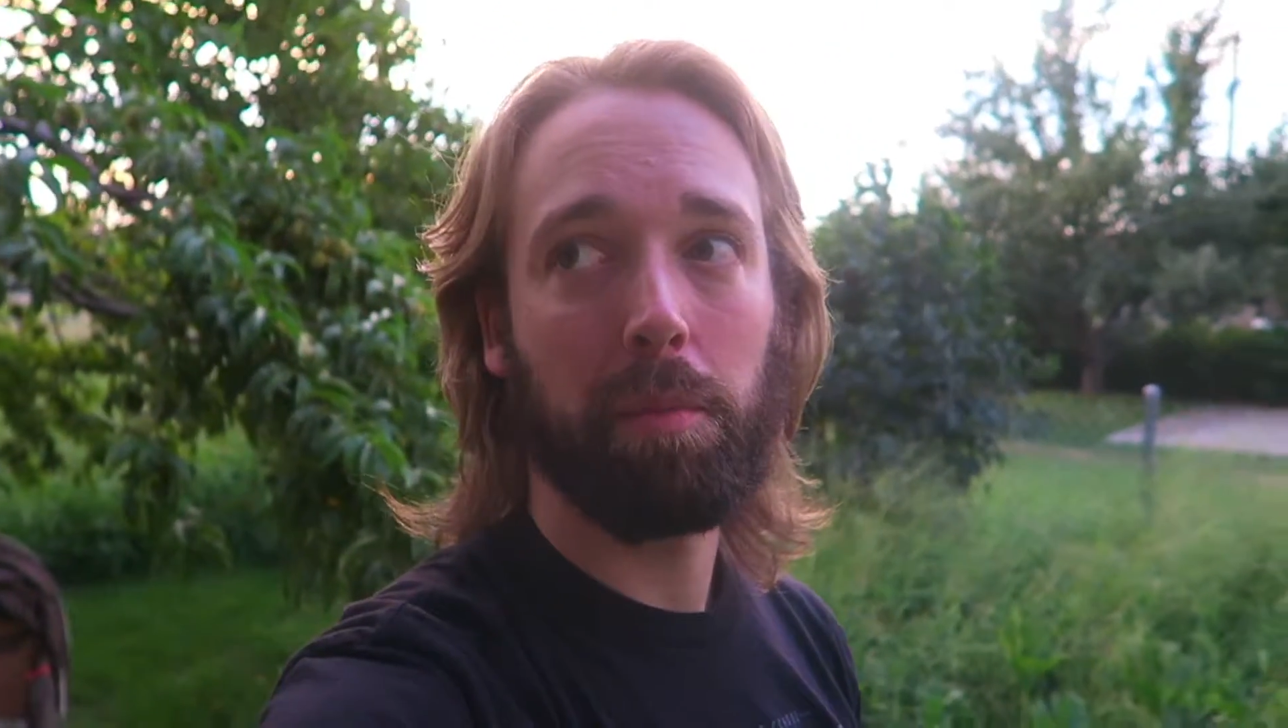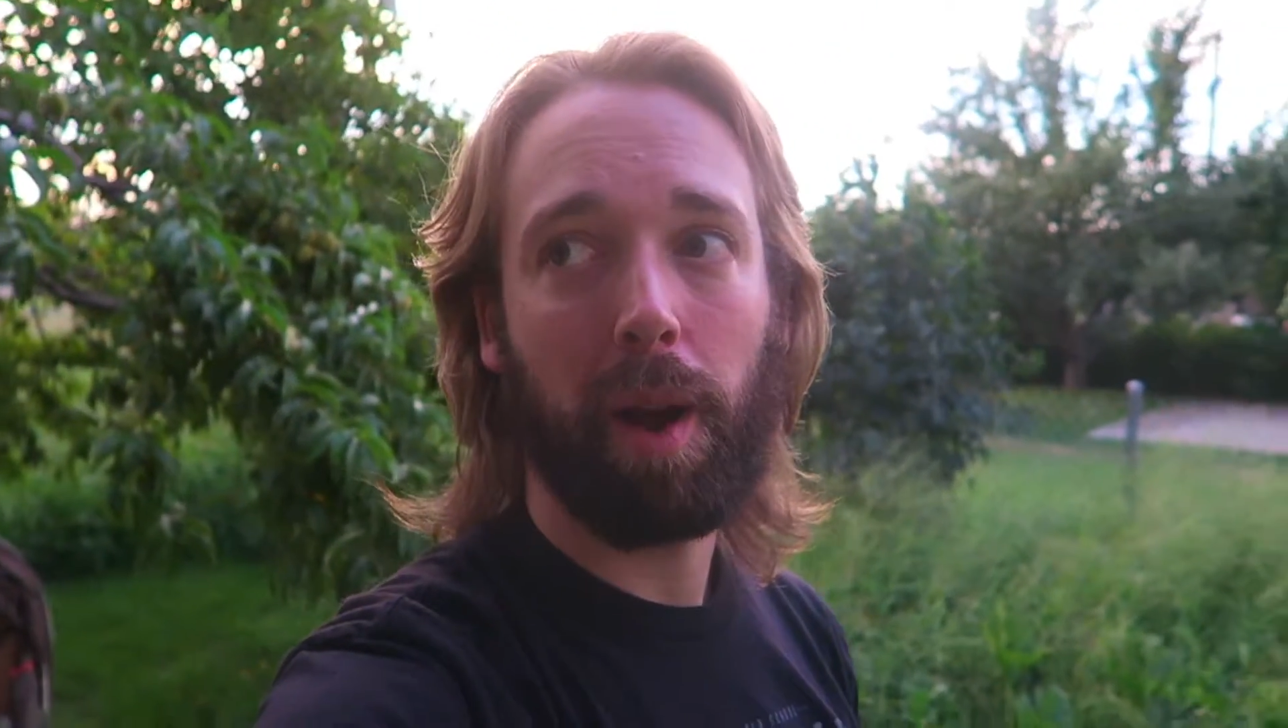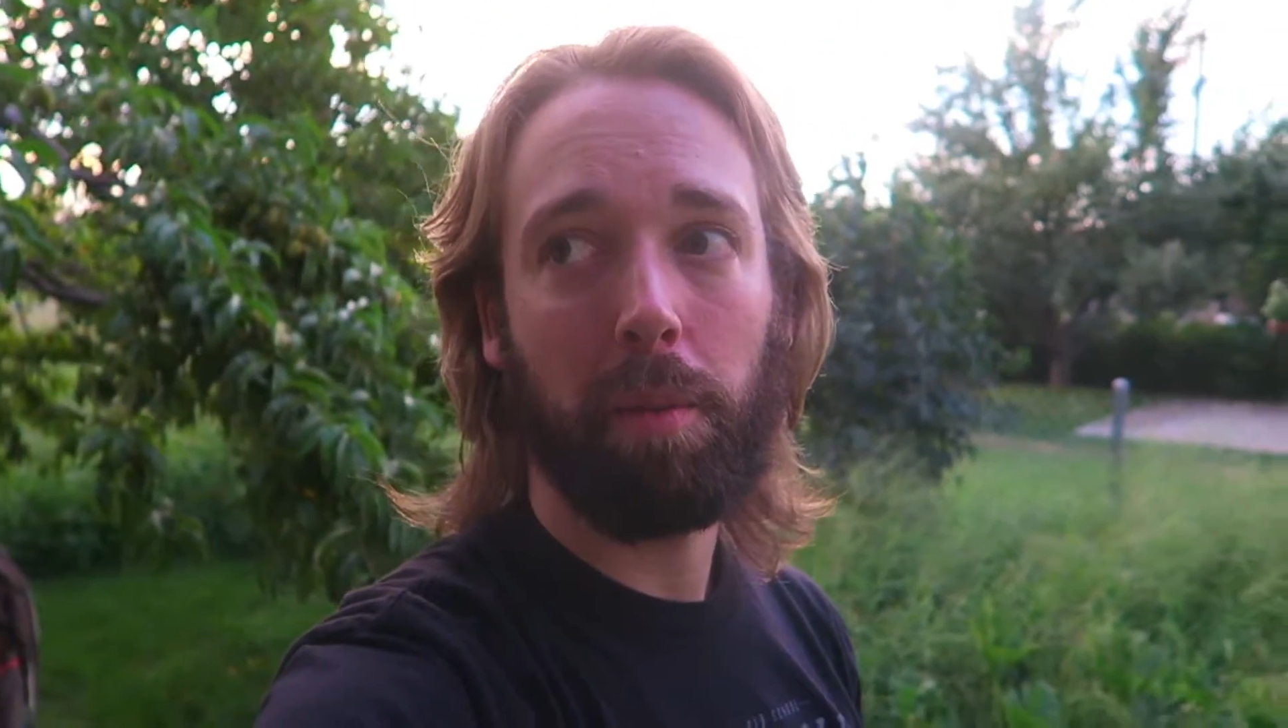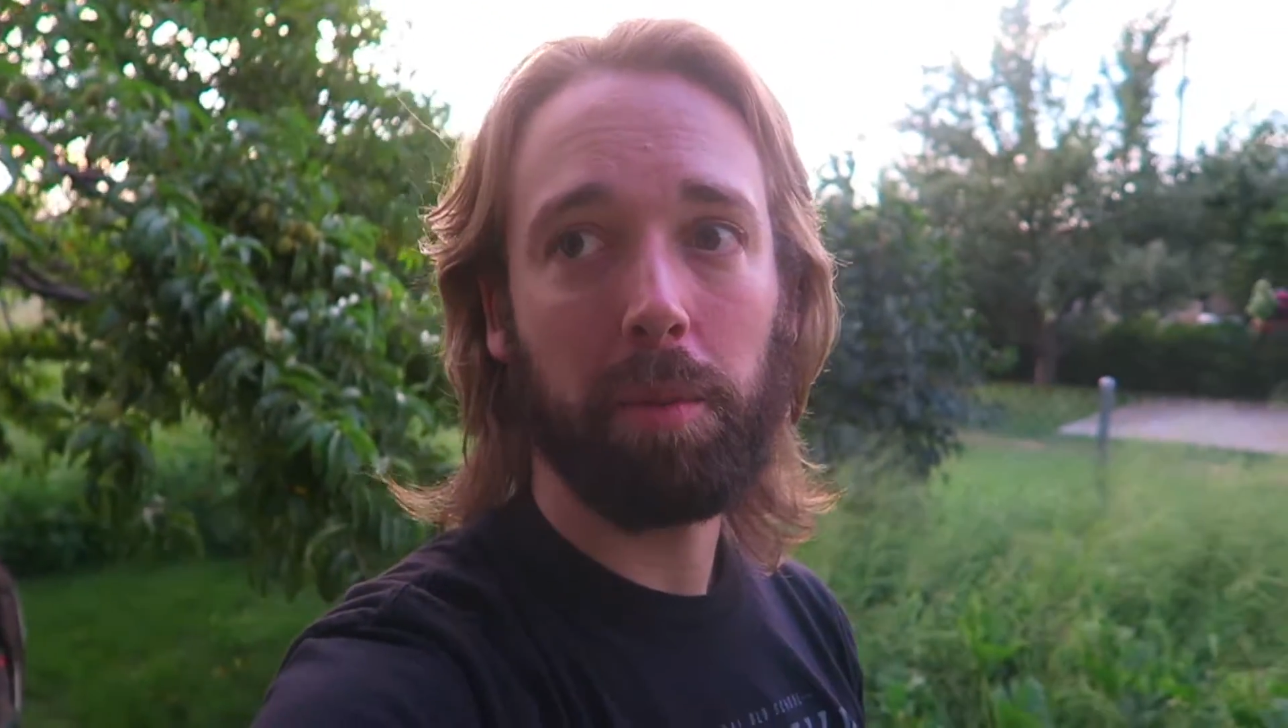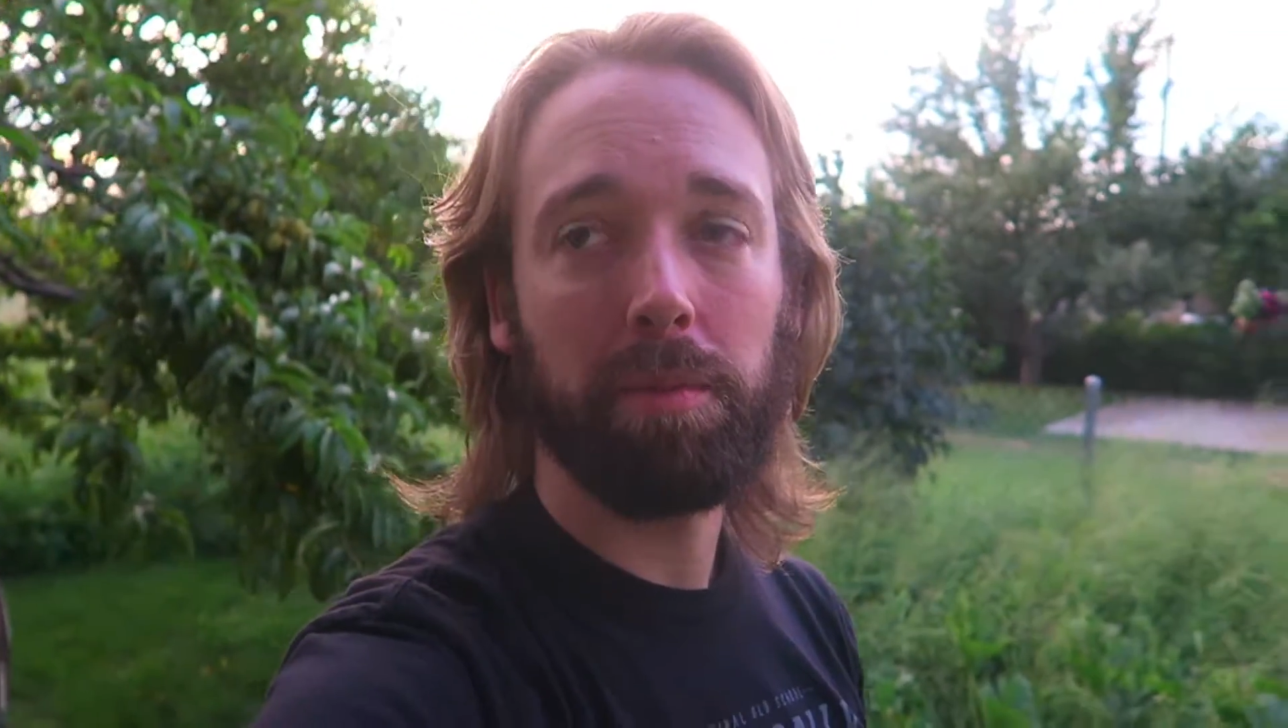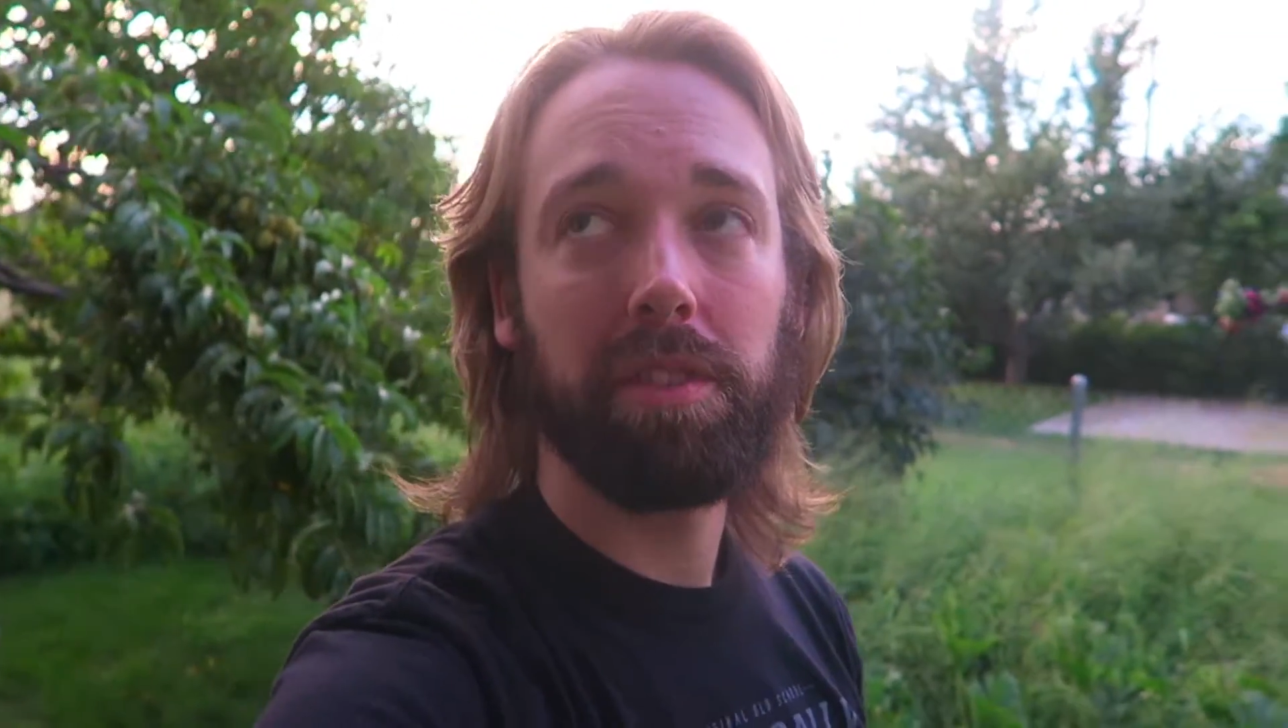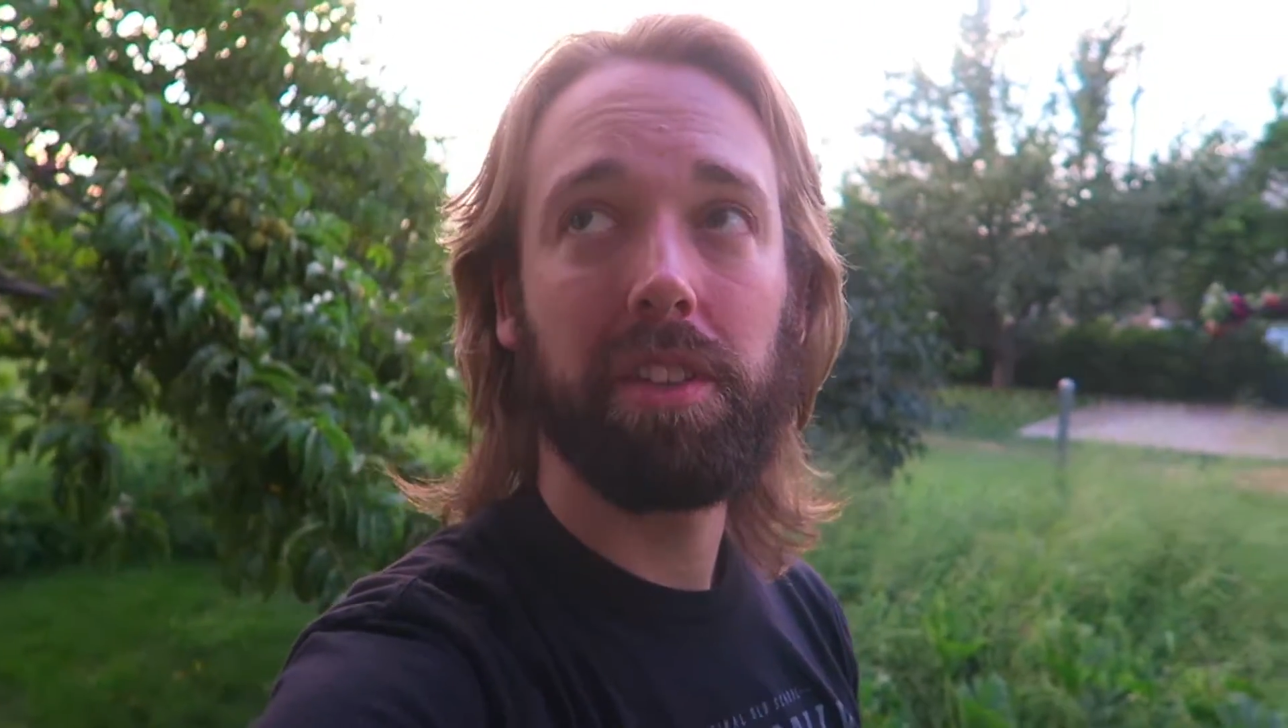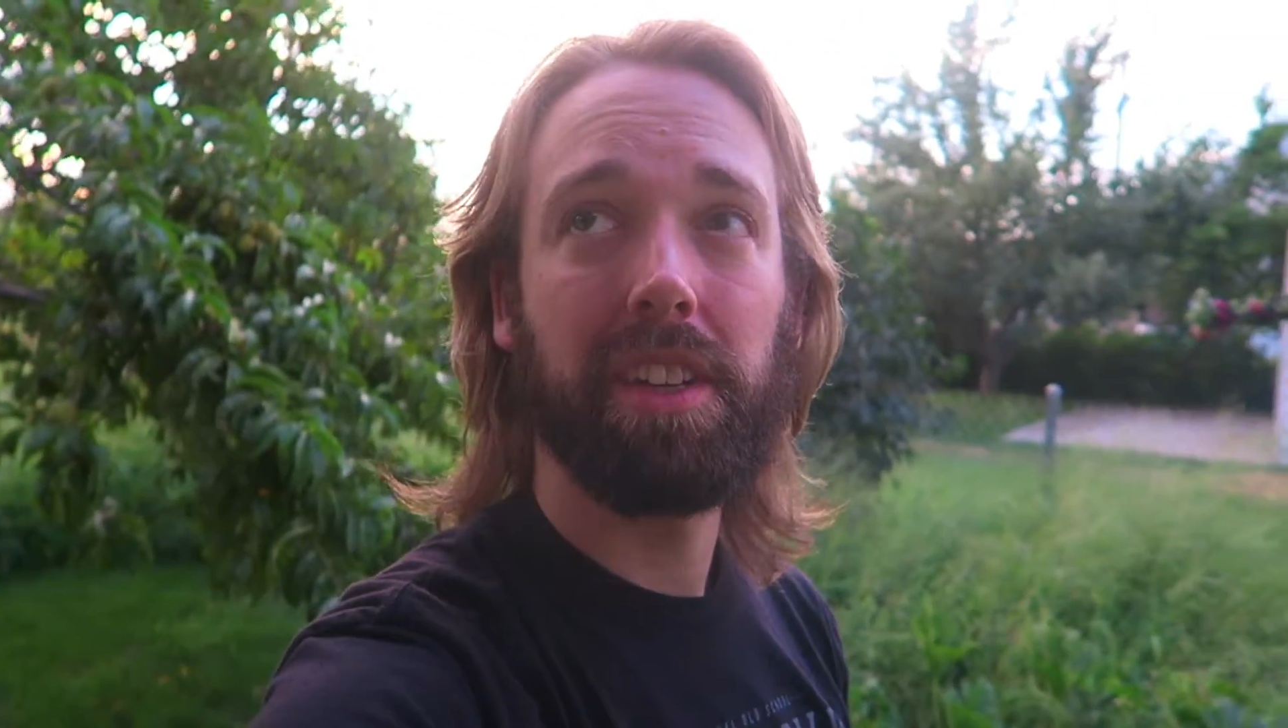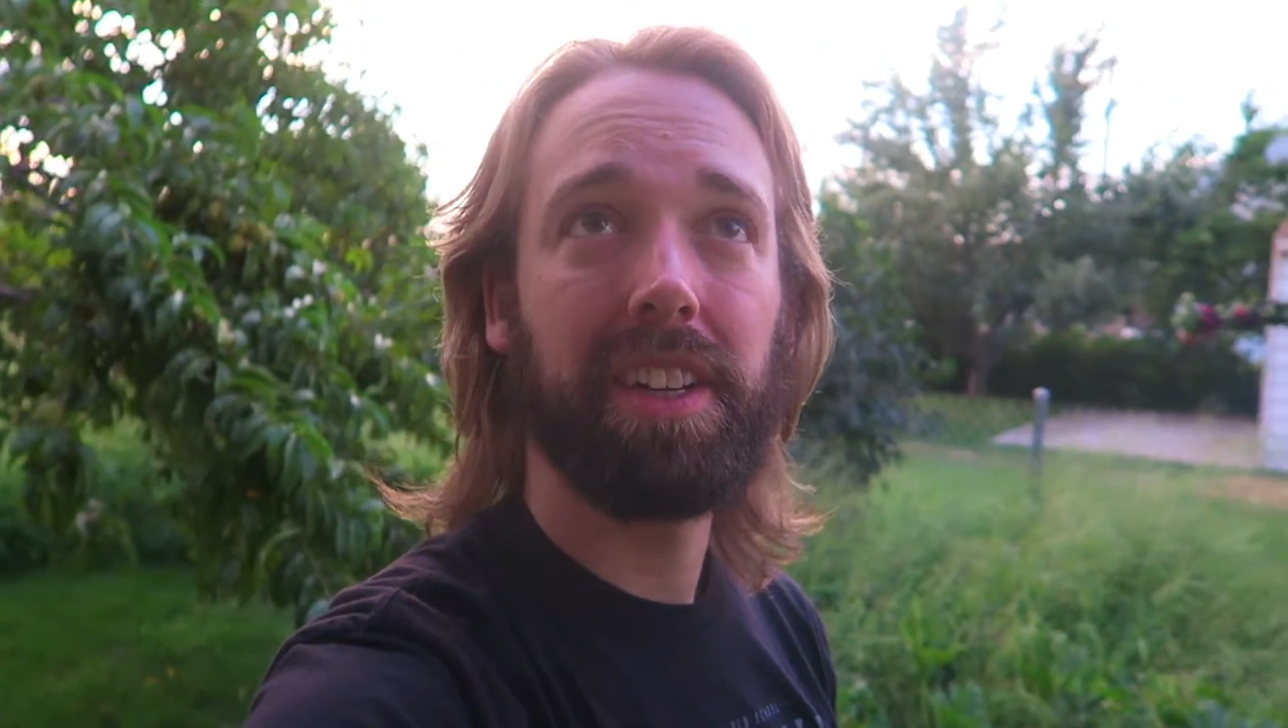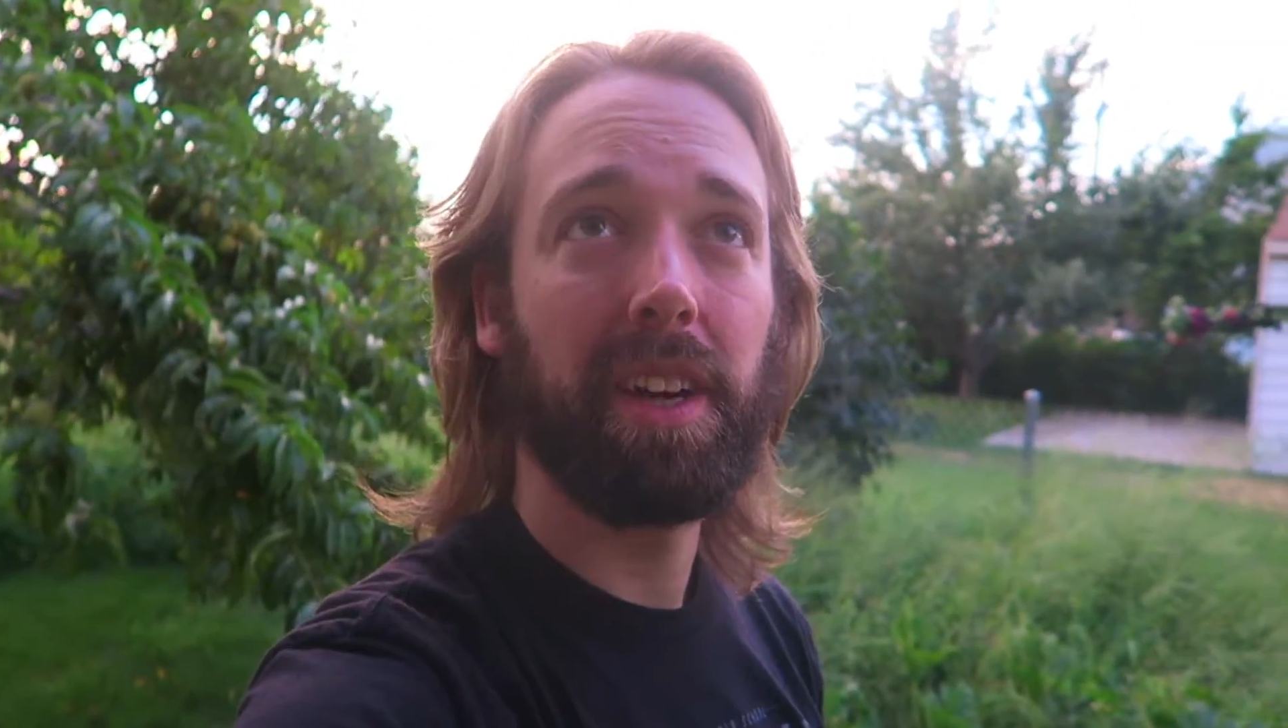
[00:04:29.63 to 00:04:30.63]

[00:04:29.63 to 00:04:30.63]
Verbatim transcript: problems.